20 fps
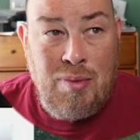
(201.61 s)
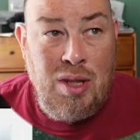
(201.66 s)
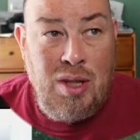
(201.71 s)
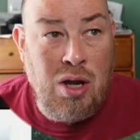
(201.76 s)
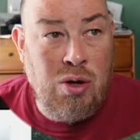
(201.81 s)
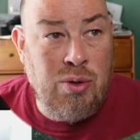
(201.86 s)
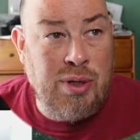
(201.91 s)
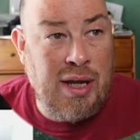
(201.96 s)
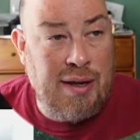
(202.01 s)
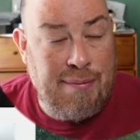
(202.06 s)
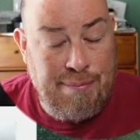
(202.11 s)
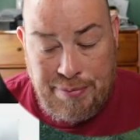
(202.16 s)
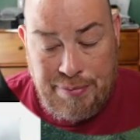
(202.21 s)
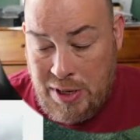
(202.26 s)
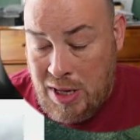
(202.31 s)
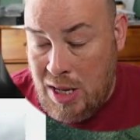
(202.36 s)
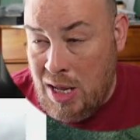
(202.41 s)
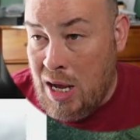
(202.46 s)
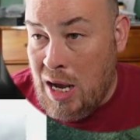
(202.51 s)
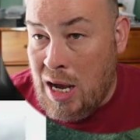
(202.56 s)
Okay,
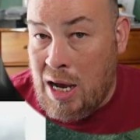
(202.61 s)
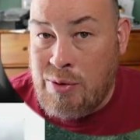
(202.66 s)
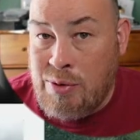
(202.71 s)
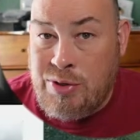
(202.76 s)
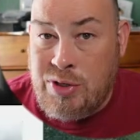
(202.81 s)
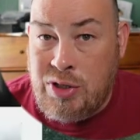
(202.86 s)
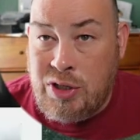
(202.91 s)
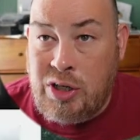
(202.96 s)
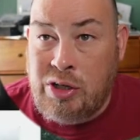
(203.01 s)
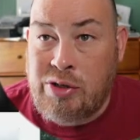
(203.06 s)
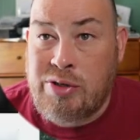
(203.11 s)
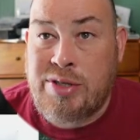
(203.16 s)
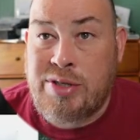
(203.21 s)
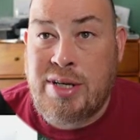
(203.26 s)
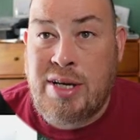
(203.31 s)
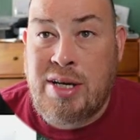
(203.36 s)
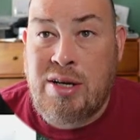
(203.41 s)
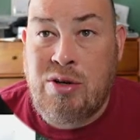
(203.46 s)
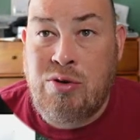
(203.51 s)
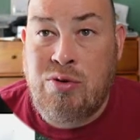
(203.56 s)
I was in
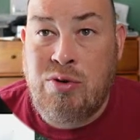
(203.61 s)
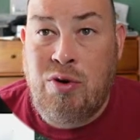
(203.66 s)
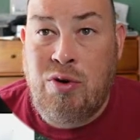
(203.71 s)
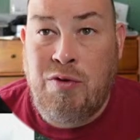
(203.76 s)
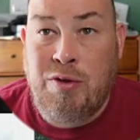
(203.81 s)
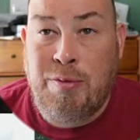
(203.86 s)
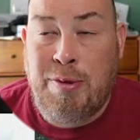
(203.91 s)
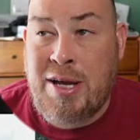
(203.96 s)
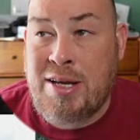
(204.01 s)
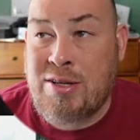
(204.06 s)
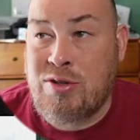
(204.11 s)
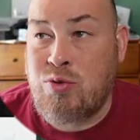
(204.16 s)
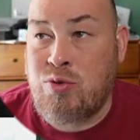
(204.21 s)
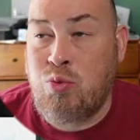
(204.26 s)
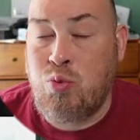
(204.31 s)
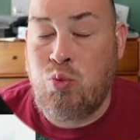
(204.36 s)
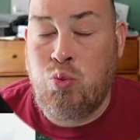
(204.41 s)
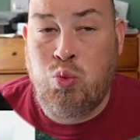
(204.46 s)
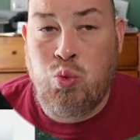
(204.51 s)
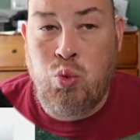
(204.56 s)
Curacao over the past
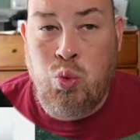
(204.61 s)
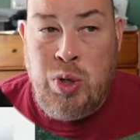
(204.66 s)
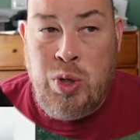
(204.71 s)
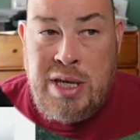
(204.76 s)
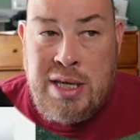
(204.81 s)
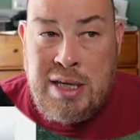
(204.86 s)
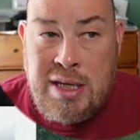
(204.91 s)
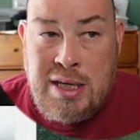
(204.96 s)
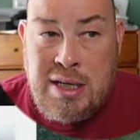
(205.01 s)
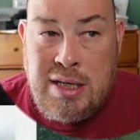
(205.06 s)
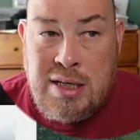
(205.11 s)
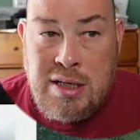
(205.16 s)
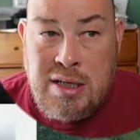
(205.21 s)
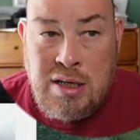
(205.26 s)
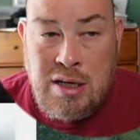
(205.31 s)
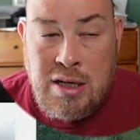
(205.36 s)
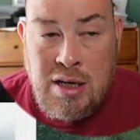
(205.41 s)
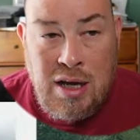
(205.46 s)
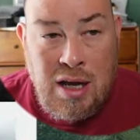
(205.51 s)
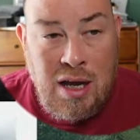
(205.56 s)
week
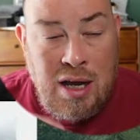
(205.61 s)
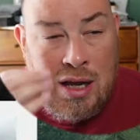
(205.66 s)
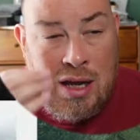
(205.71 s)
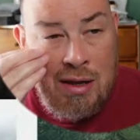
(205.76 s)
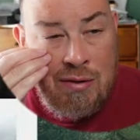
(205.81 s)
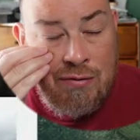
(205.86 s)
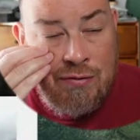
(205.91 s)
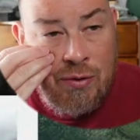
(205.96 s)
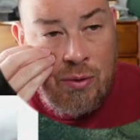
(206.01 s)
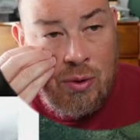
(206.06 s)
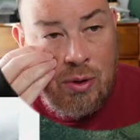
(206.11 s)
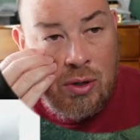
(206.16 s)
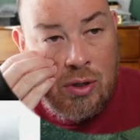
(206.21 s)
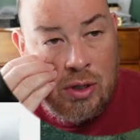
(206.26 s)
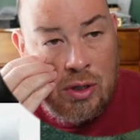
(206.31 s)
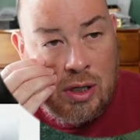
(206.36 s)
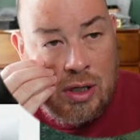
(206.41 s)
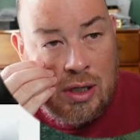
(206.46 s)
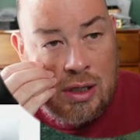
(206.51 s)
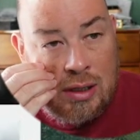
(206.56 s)

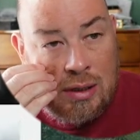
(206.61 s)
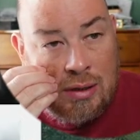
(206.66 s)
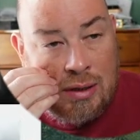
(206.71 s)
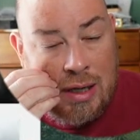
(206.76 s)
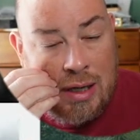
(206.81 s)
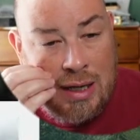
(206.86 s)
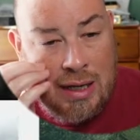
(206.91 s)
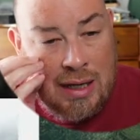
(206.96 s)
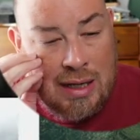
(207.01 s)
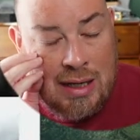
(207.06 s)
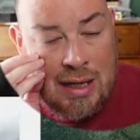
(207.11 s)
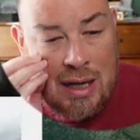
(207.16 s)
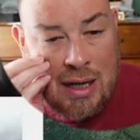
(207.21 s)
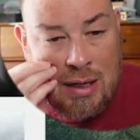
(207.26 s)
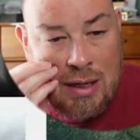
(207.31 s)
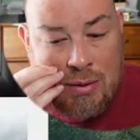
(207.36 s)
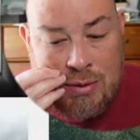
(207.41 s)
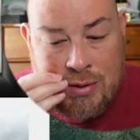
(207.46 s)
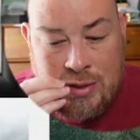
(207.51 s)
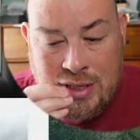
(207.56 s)
for it
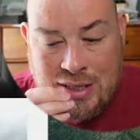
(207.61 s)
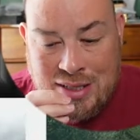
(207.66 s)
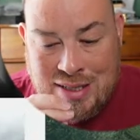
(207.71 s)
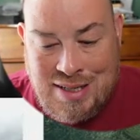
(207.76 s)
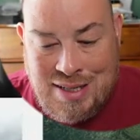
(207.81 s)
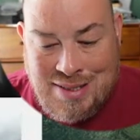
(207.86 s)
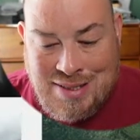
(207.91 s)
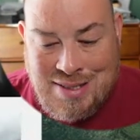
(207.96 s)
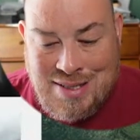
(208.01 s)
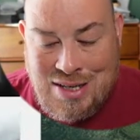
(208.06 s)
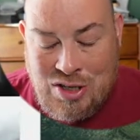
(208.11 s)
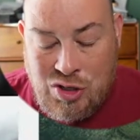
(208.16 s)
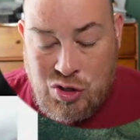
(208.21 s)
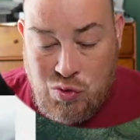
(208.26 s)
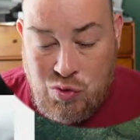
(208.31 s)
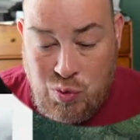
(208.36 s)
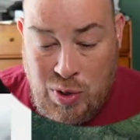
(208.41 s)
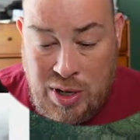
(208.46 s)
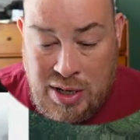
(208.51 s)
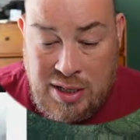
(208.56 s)
was a destination
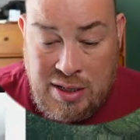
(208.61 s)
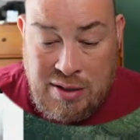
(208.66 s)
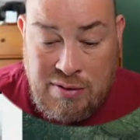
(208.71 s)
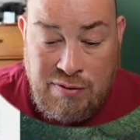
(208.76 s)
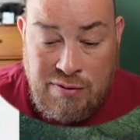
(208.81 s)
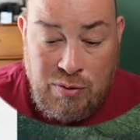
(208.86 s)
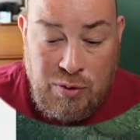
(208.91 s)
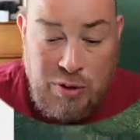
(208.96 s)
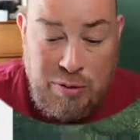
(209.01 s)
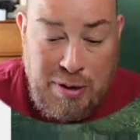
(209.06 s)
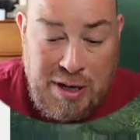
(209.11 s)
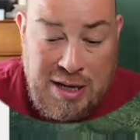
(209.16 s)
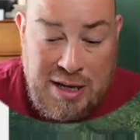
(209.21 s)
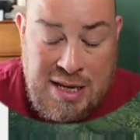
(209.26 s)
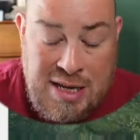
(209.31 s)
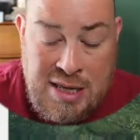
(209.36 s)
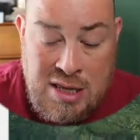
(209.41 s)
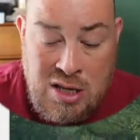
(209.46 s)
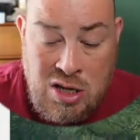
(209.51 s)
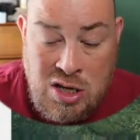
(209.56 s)
wedding for one of my
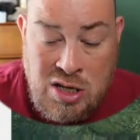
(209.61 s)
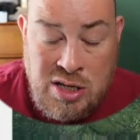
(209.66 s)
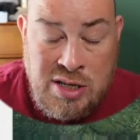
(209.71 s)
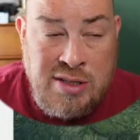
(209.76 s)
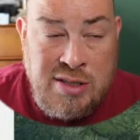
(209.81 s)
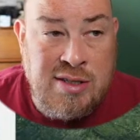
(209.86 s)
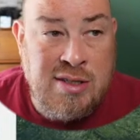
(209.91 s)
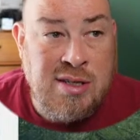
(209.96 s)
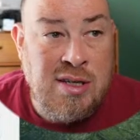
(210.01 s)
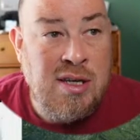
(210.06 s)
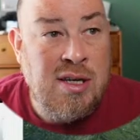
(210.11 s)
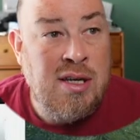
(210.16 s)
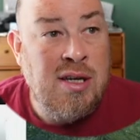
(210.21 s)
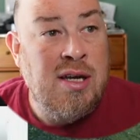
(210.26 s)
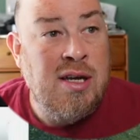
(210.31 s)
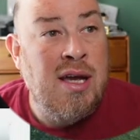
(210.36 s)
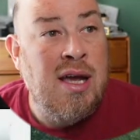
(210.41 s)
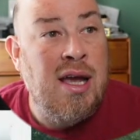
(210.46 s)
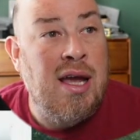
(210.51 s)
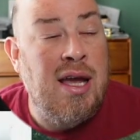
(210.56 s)
in-laws,
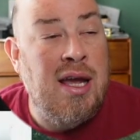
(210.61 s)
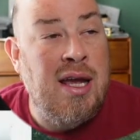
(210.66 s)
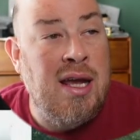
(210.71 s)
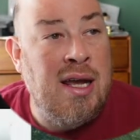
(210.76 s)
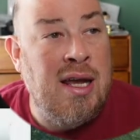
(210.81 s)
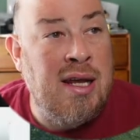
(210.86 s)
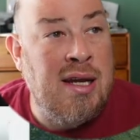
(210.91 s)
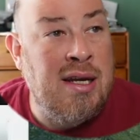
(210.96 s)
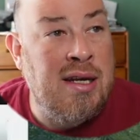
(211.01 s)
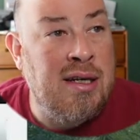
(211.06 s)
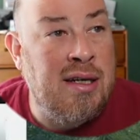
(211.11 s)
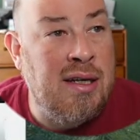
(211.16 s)
and